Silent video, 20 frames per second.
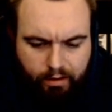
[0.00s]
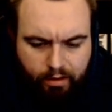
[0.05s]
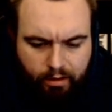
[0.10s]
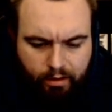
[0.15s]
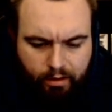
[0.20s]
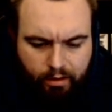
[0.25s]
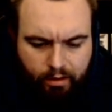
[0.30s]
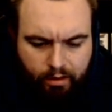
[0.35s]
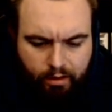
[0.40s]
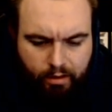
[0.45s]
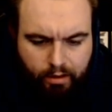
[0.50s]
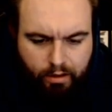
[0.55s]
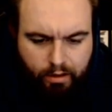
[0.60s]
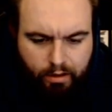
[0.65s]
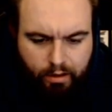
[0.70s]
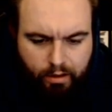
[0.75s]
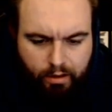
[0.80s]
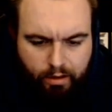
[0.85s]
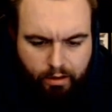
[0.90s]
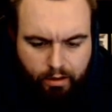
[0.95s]

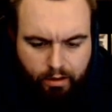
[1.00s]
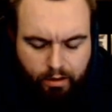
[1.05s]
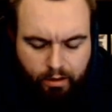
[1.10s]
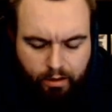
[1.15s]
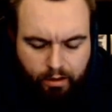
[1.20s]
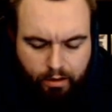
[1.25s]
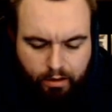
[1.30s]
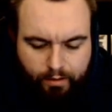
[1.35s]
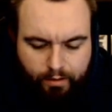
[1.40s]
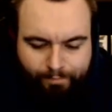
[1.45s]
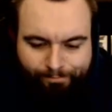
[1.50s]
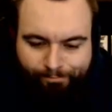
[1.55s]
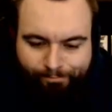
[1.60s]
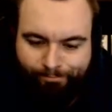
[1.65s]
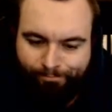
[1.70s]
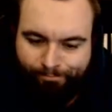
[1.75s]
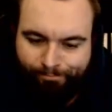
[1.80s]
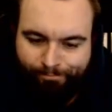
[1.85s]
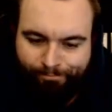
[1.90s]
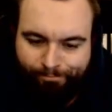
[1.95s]

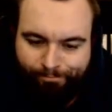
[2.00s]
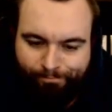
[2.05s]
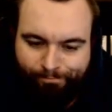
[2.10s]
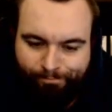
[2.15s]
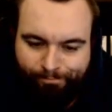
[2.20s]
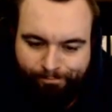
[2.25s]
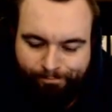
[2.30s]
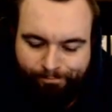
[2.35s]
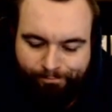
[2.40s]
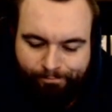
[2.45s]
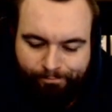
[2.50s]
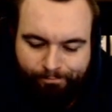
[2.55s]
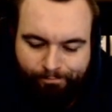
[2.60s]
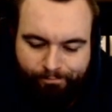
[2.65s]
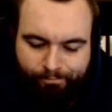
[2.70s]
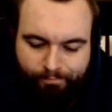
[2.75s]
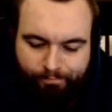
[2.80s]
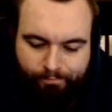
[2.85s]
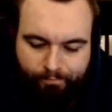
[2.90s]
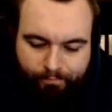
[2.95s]

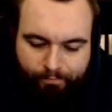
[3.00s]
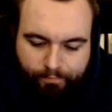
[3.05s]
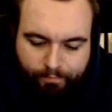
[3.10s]
No one is speaking in this clip.